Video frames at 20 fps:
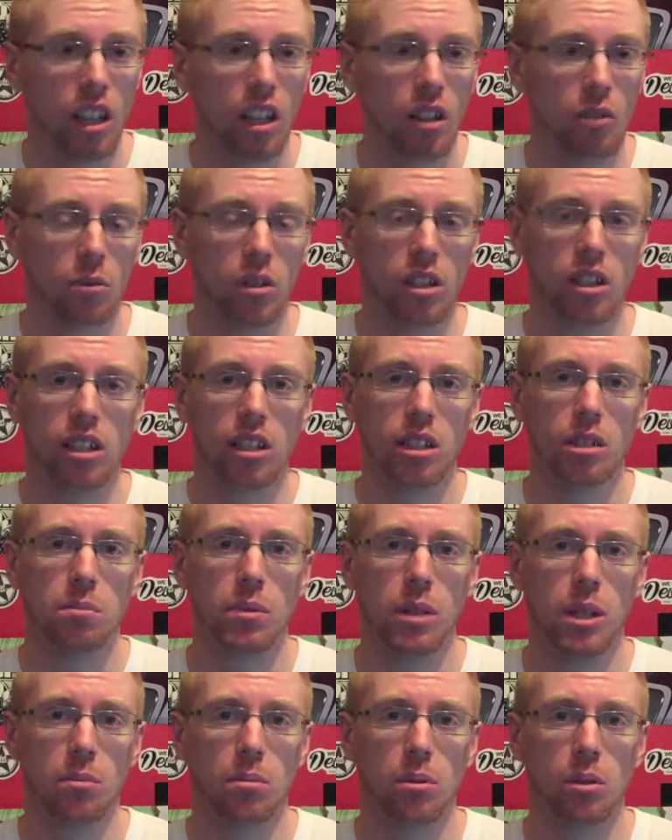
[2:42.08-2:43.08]
One of these
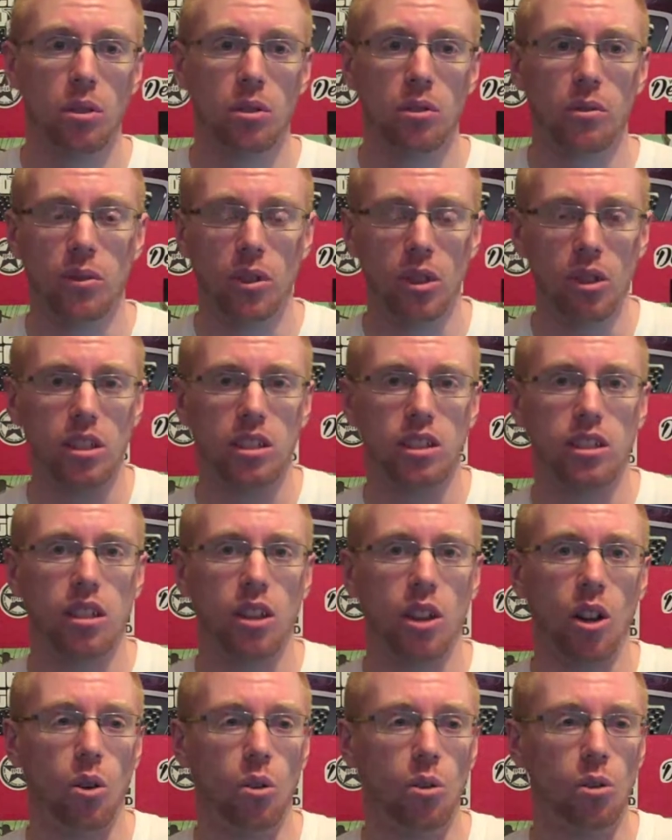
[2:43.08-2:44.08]
people who fall into the
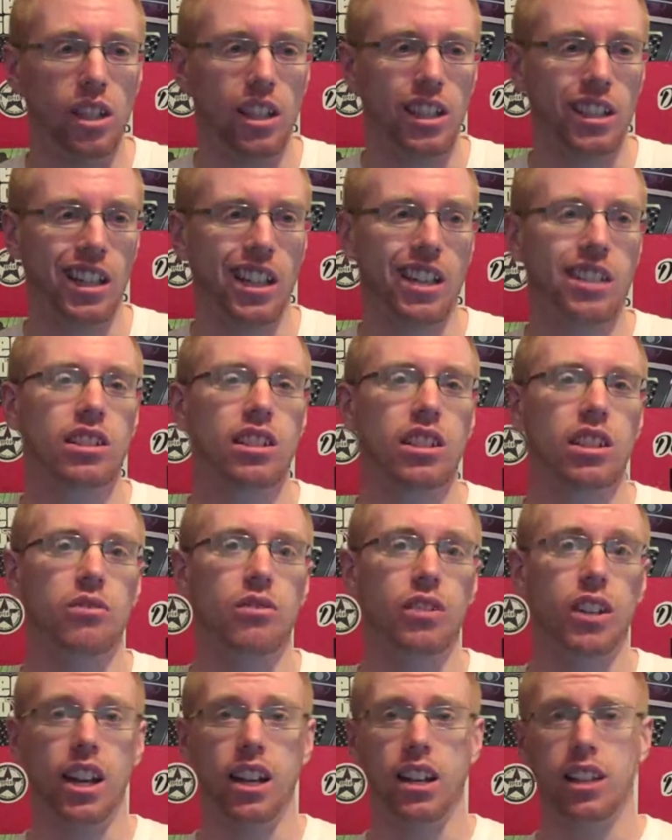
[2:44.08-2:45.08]
hole is actually
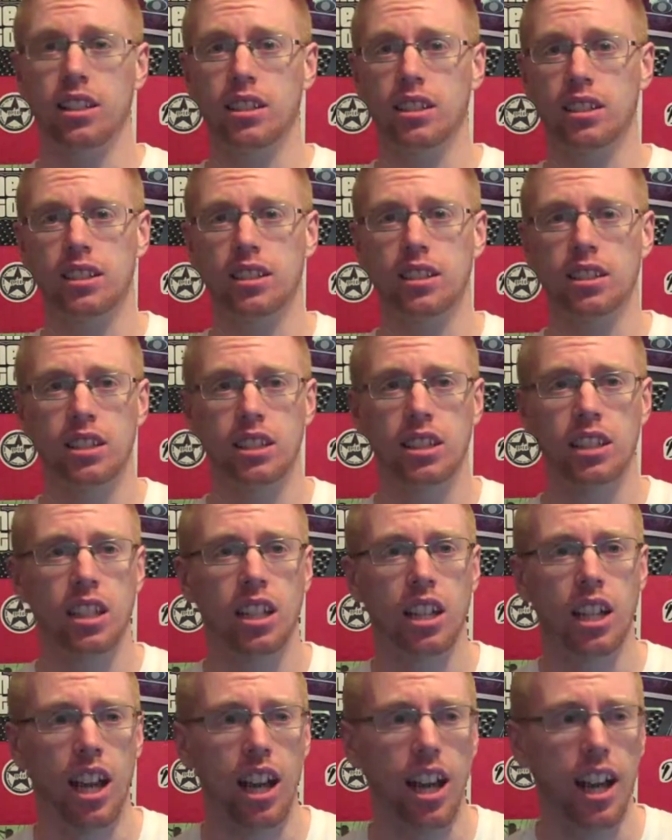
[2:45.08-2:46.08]
Rihanna.
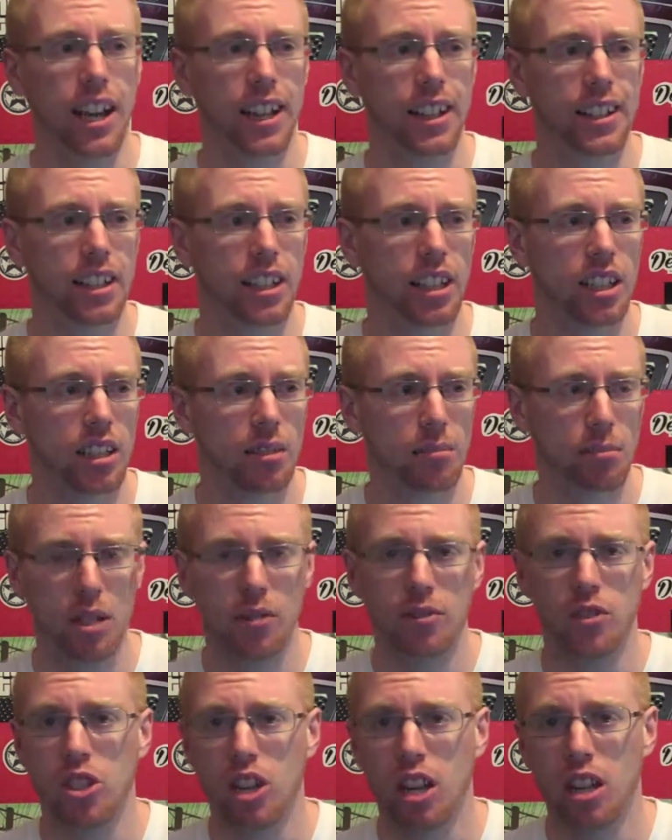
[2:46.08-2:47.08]
And a uh, bit of
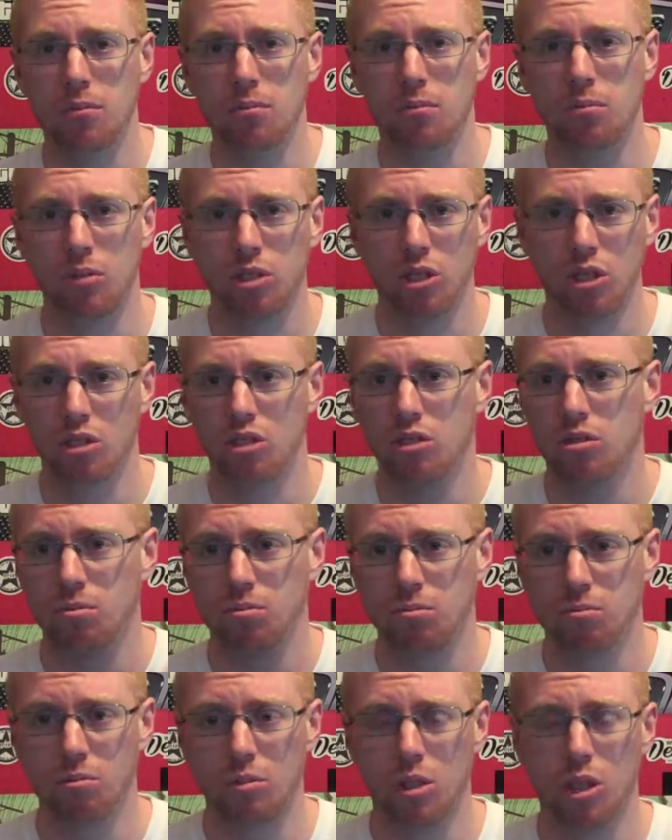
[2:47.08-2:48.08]
a shame because
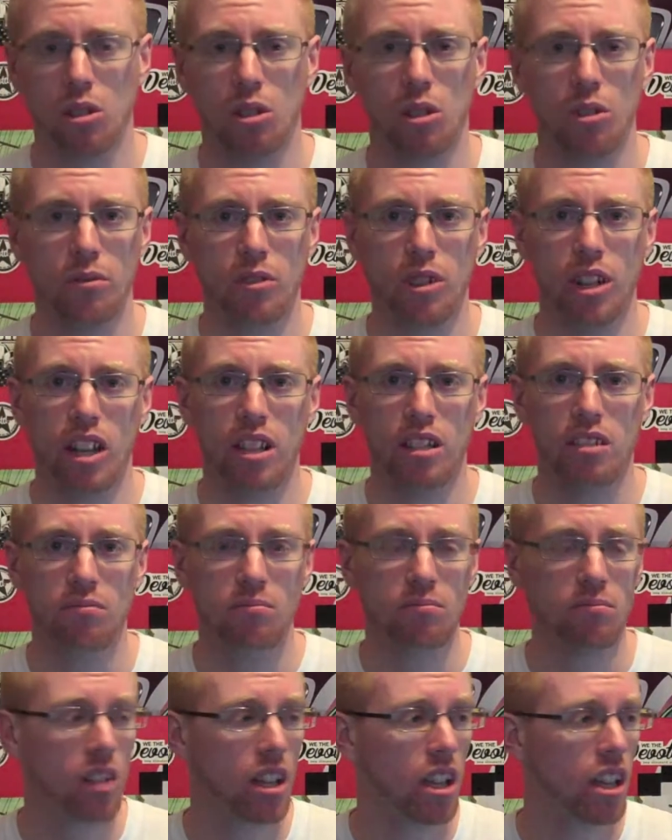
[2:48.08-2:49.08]
we all love Rihanna.
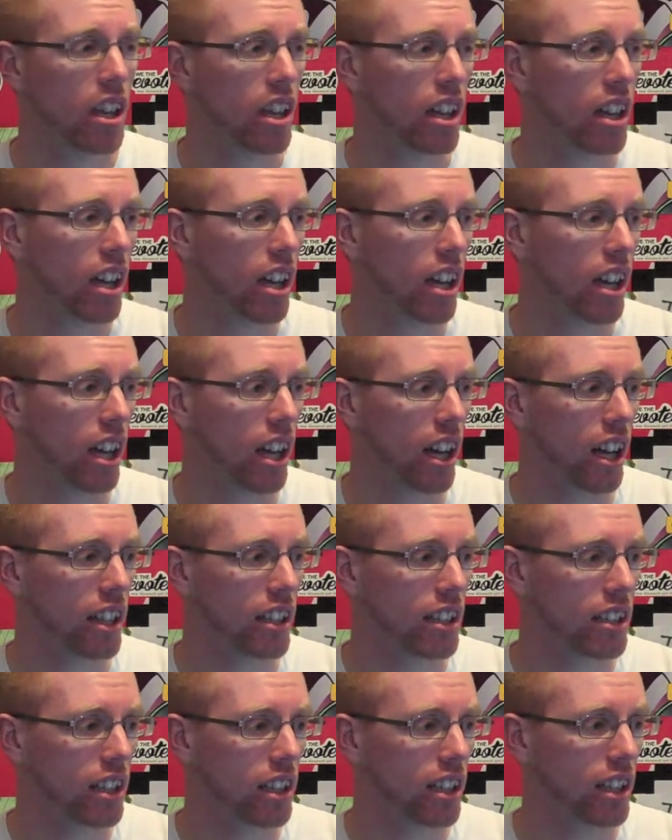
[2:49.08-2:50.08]

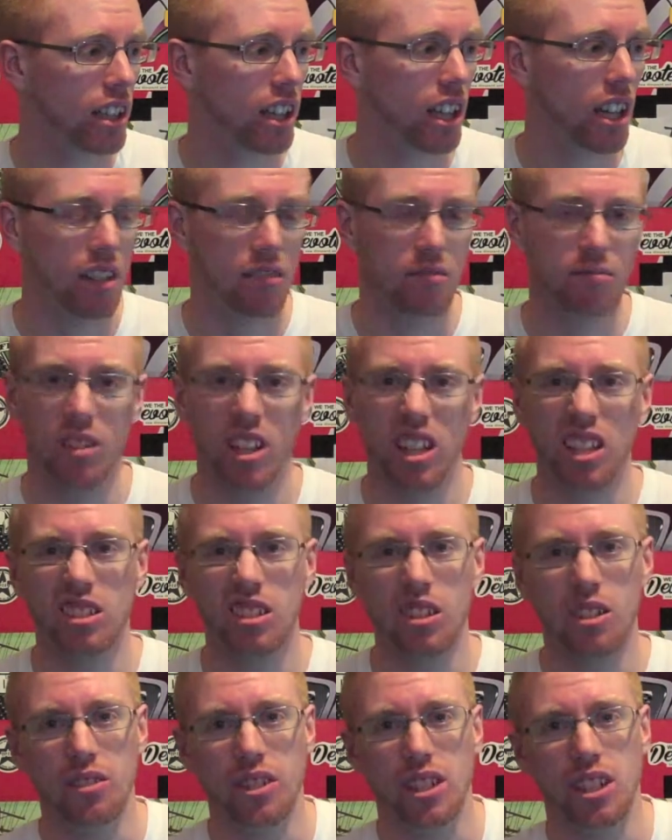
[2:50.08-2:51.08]
And uh, yeah, it's
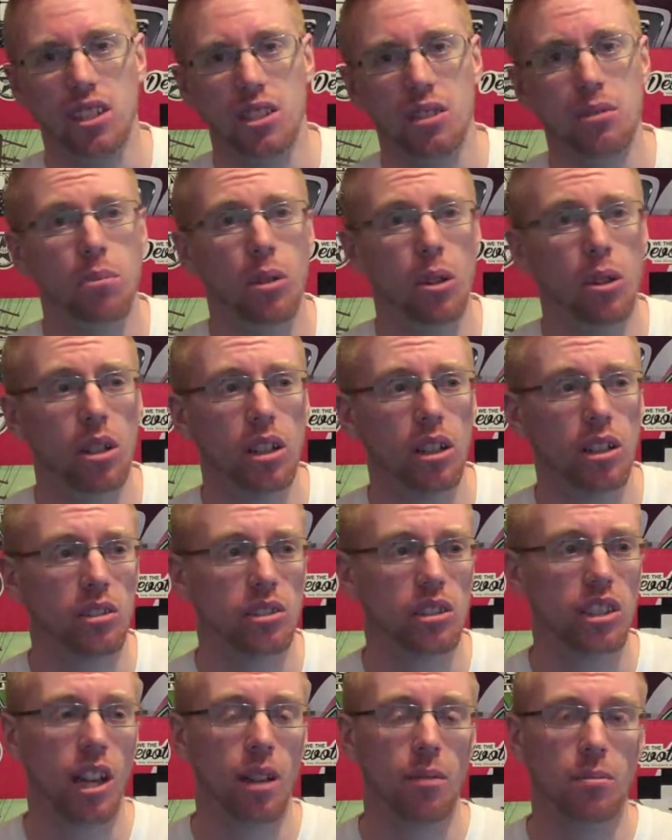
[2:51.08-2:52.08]
not really a spoiler because
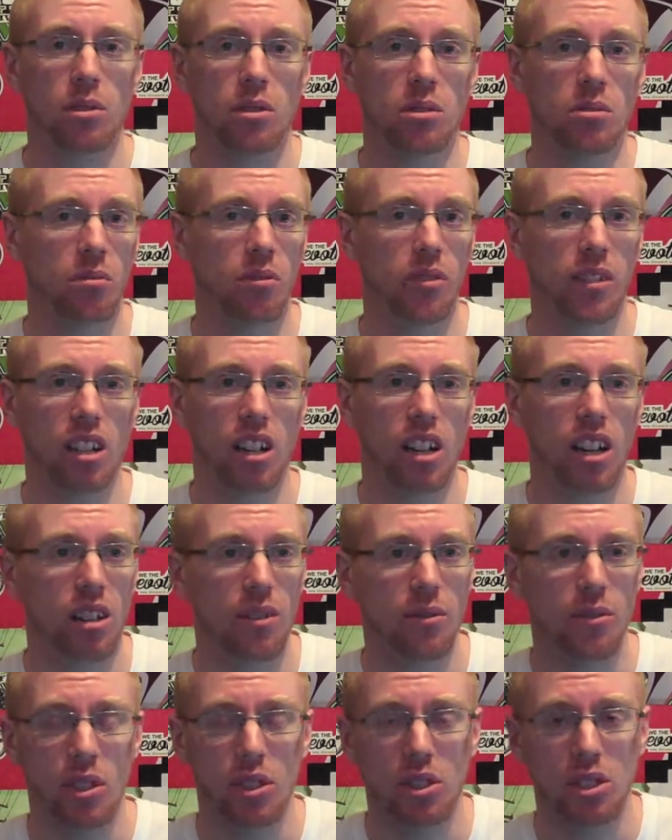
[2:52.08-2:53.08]
it happens within like the
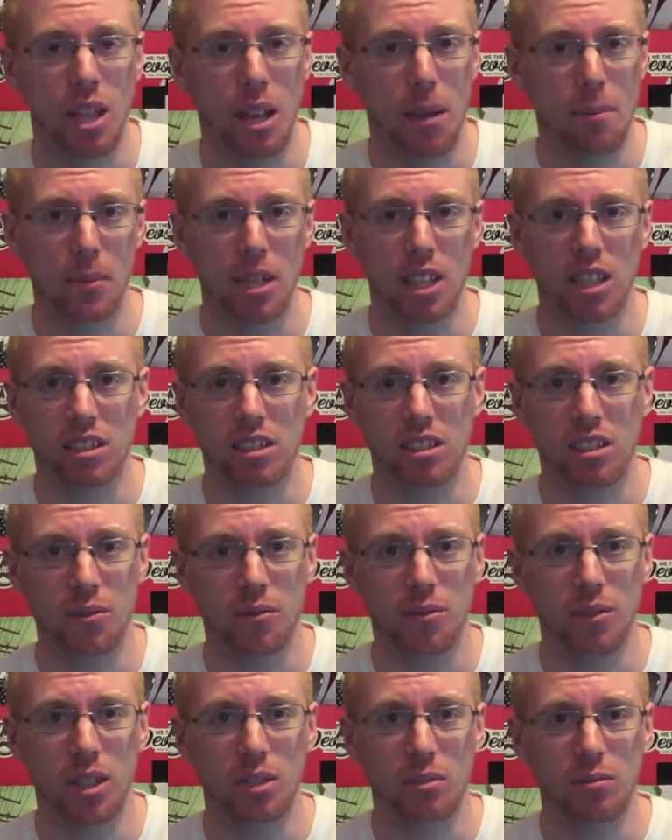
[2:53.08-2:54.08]
first 10 minutes of the
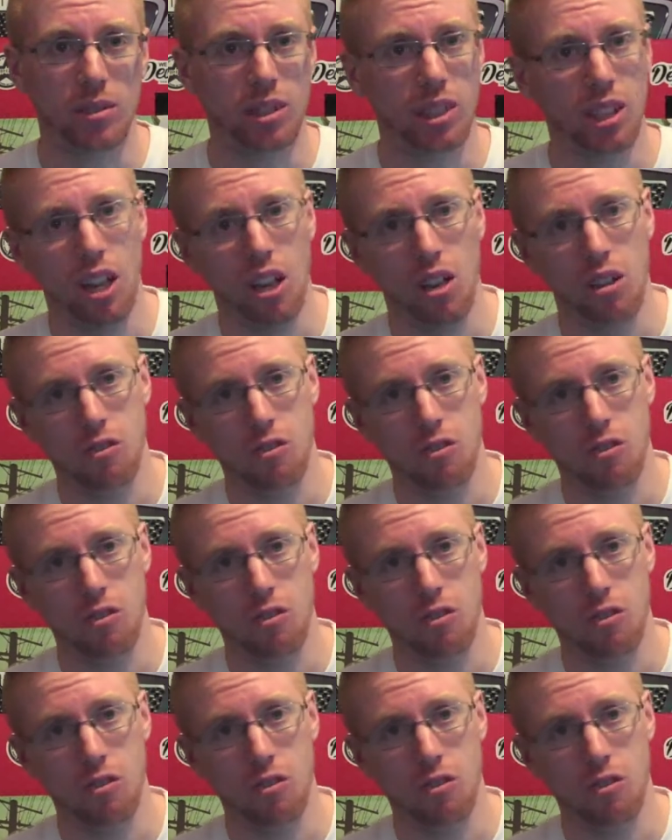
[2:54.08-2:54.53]
film. So